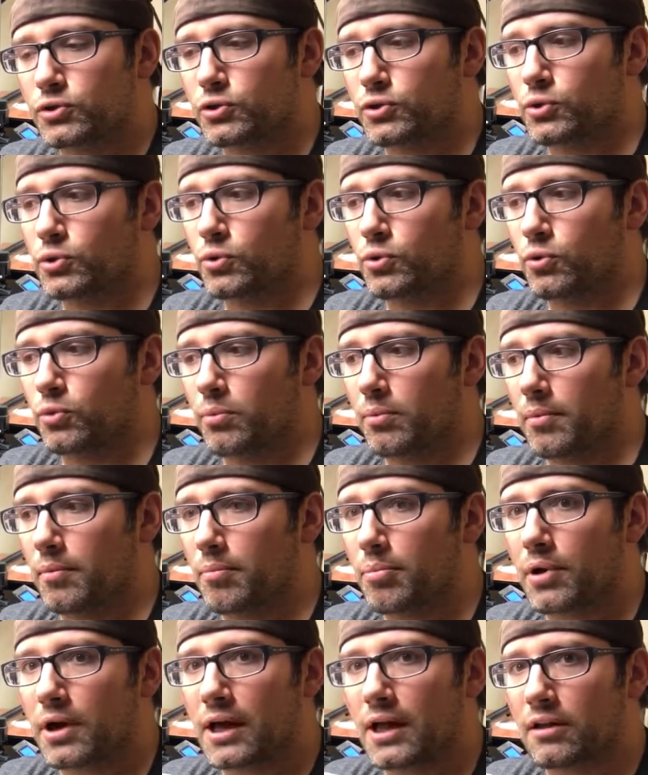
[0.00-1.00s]
to
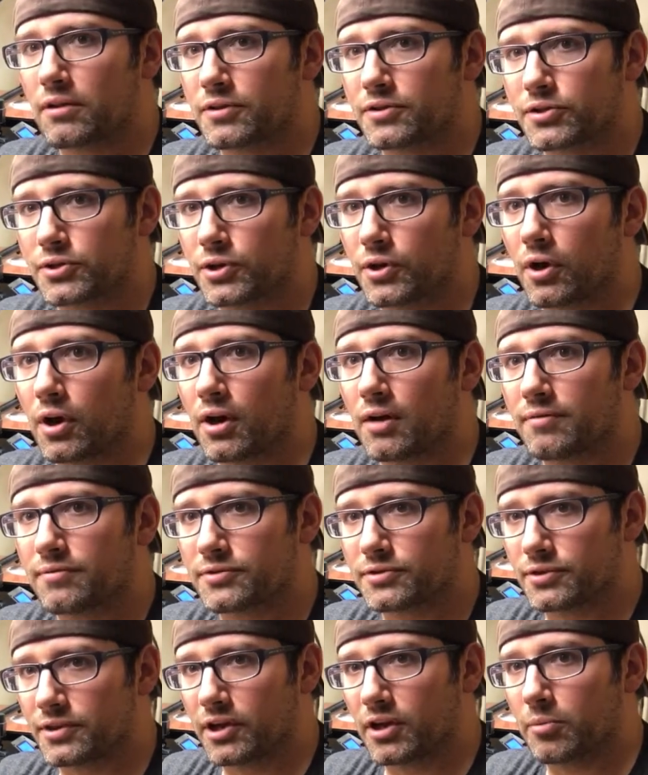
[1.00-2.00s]
polish it off.
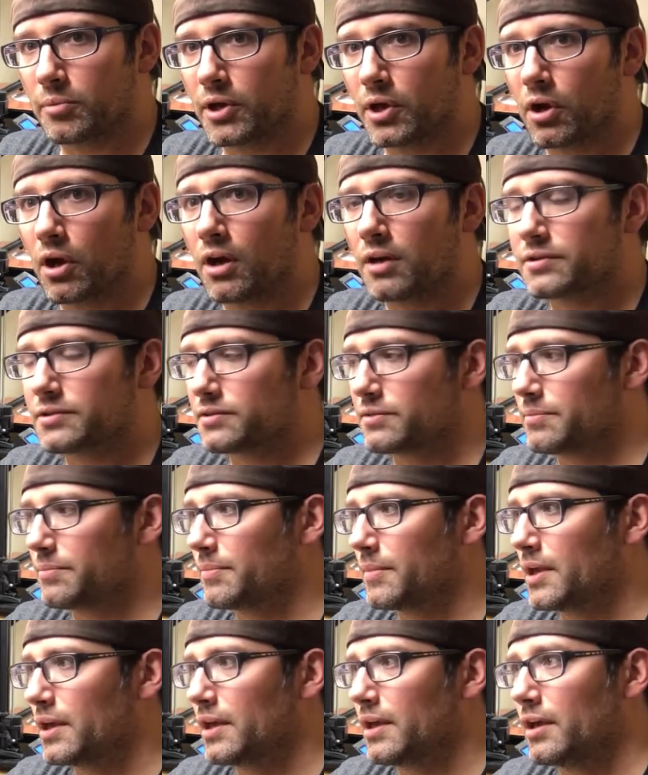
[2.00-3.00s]
So that'll be awesome.
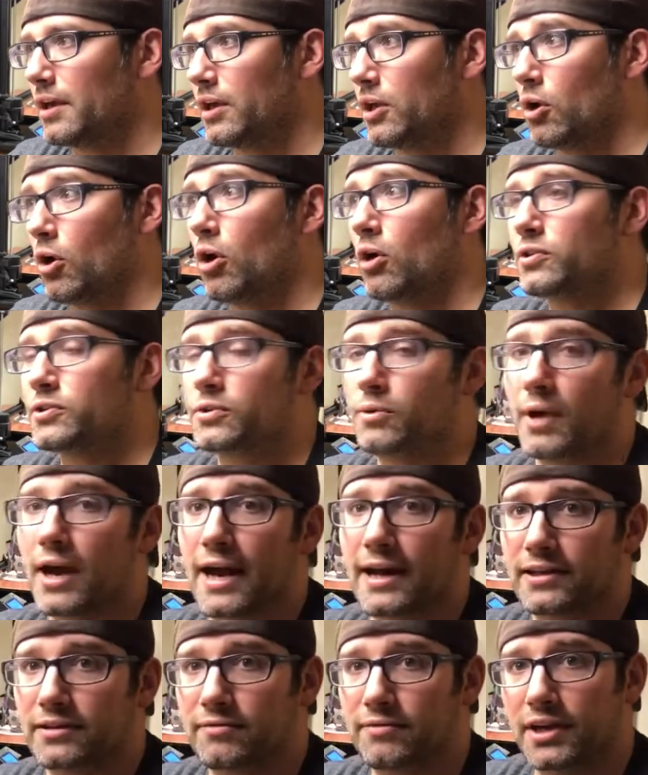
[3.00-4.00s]
And also
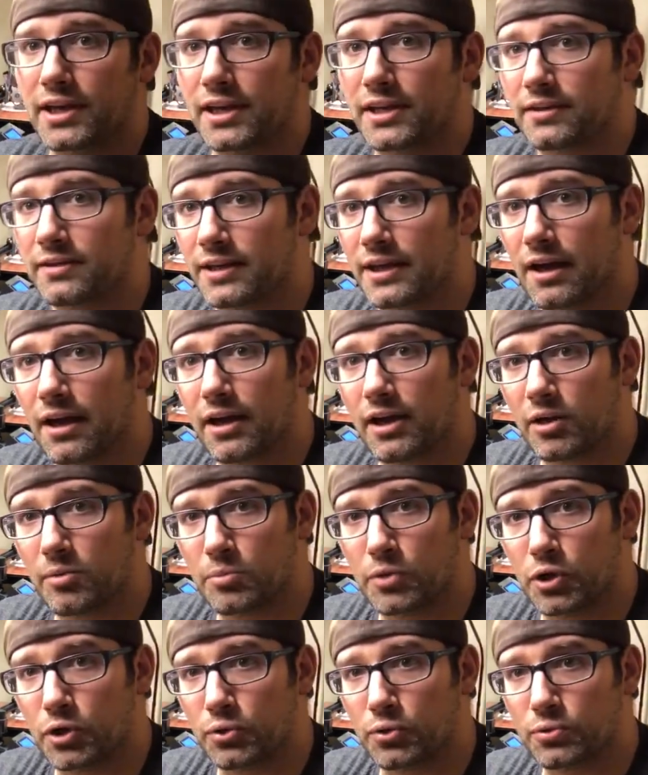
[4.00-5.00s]
activating the
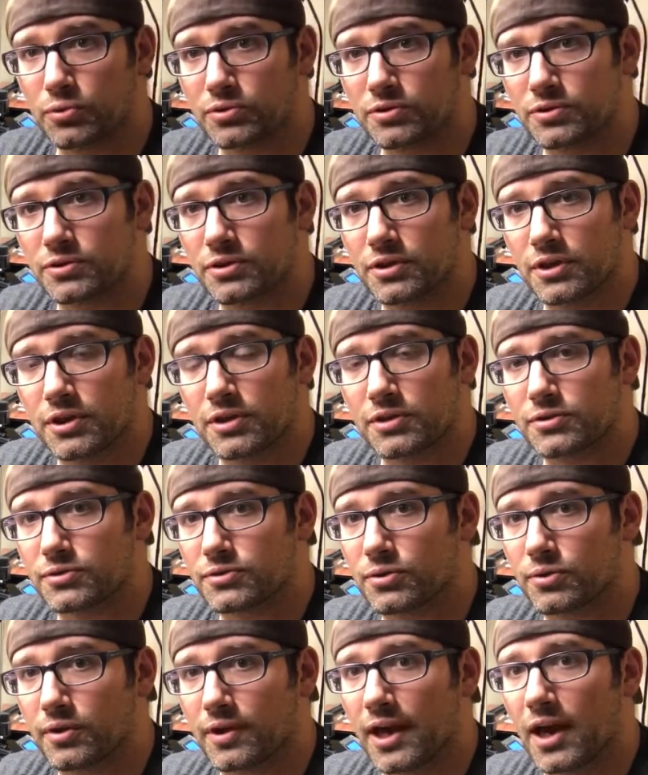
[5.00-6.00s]
IMUs,
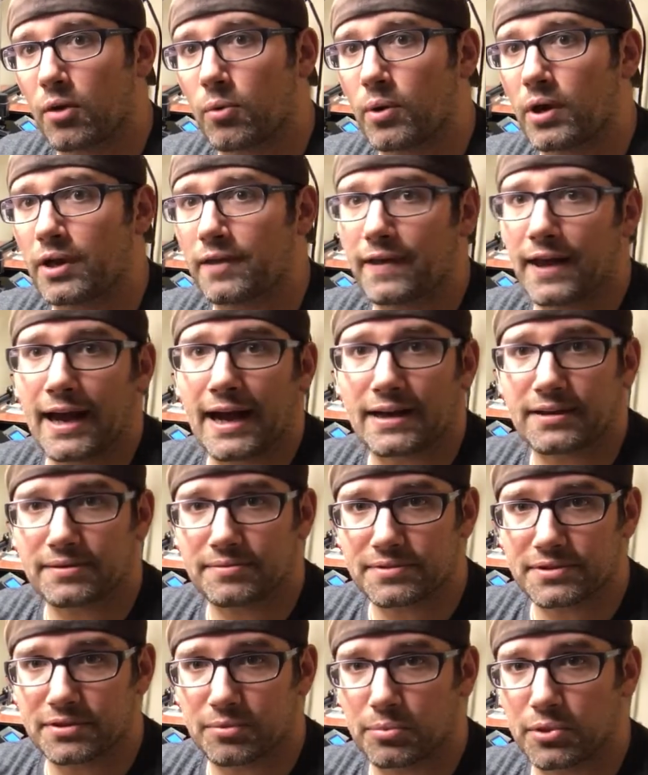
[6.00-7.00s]
so that way the
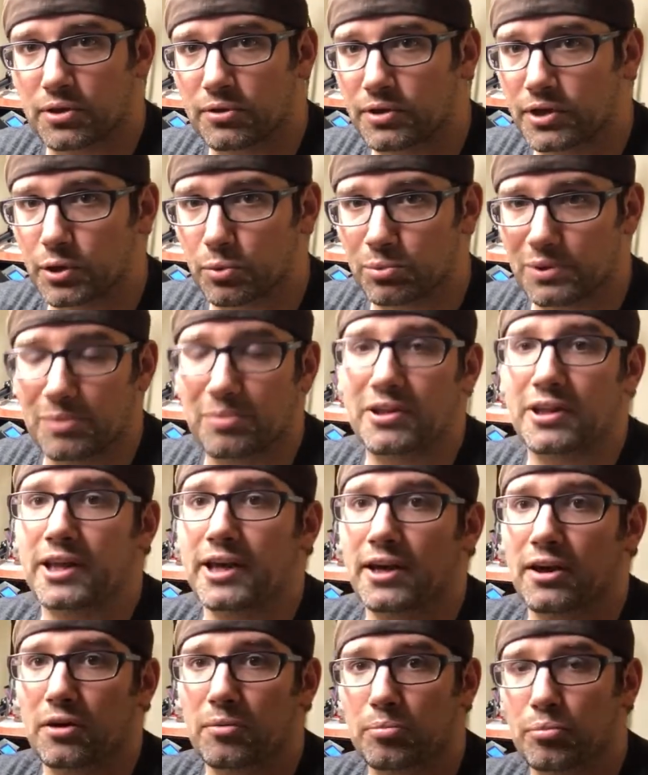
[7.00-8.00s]
active stability will be
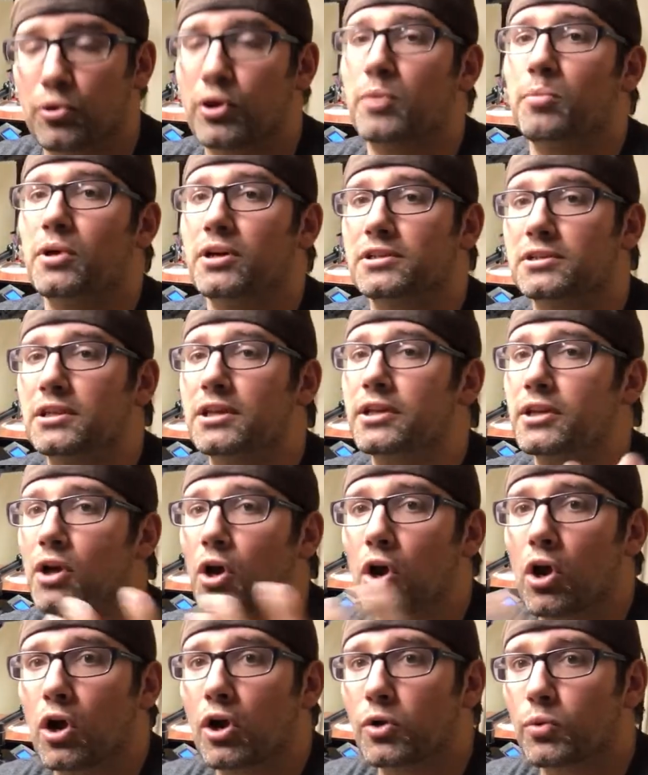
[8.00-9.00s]
there, pretty much letting the
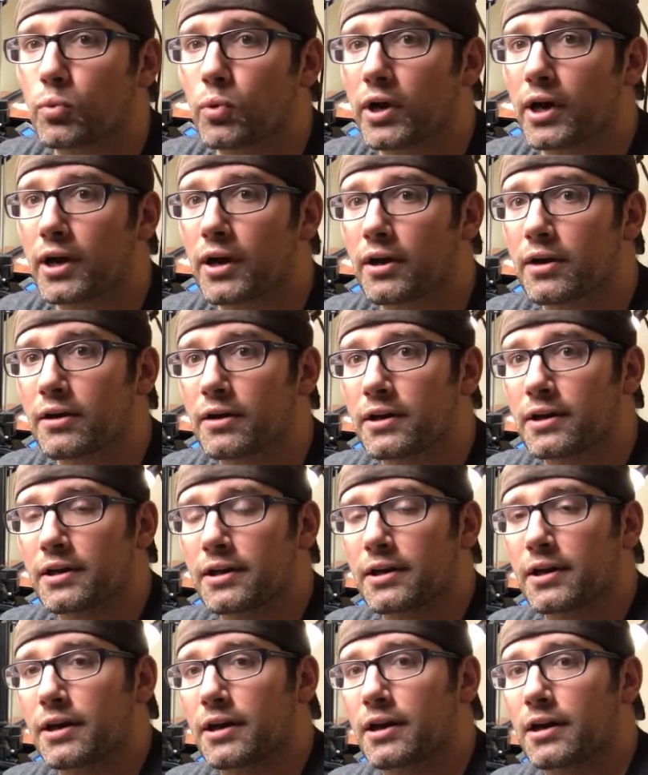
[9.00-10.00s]
hardware
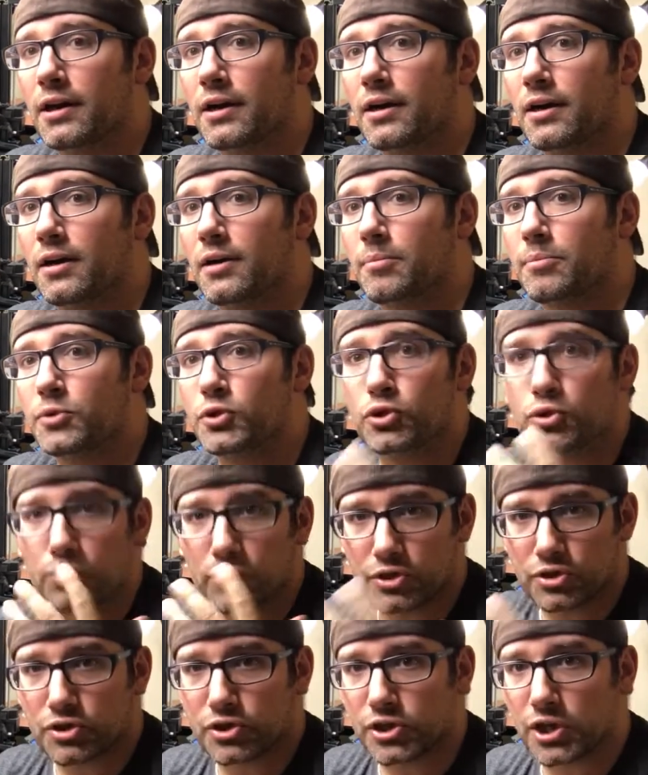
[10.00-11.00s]

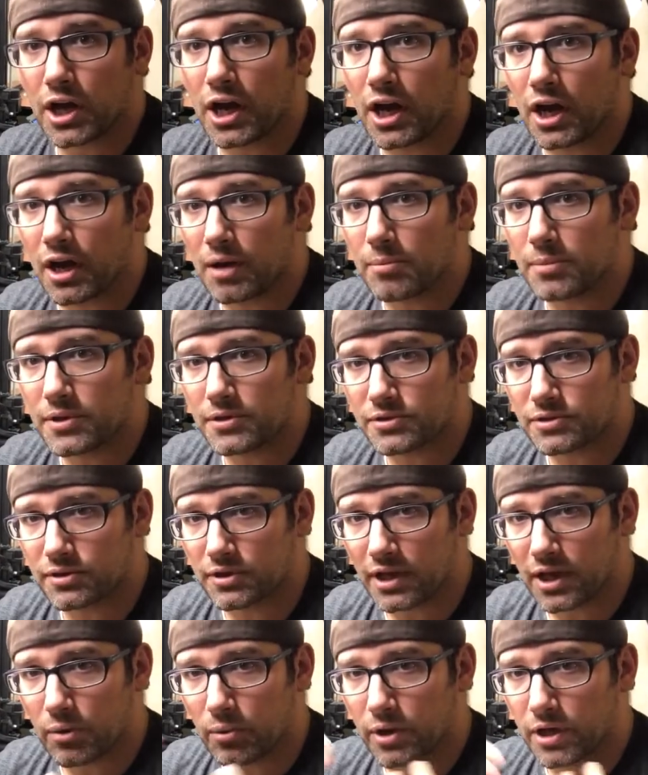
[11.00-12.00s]
do its job,
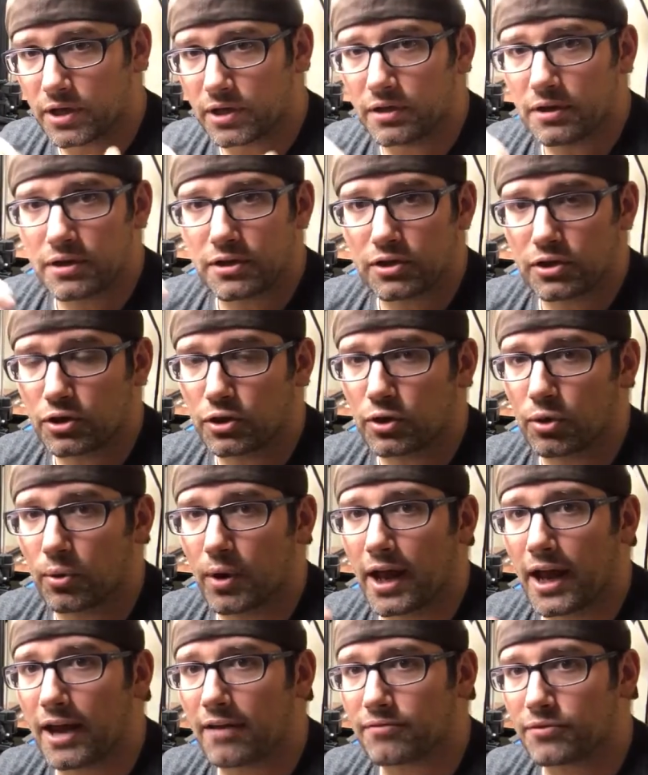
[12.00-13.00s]
so that way you don't
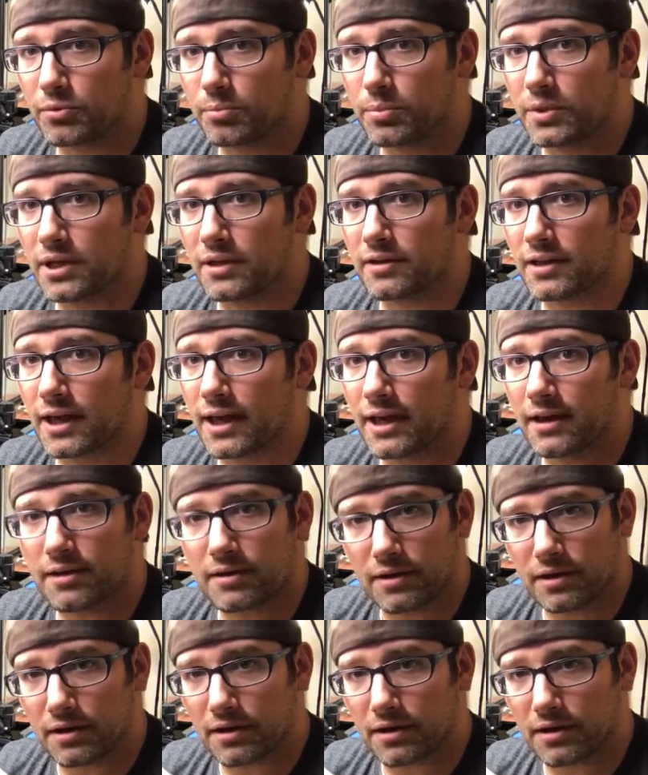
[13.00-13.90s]
have to be that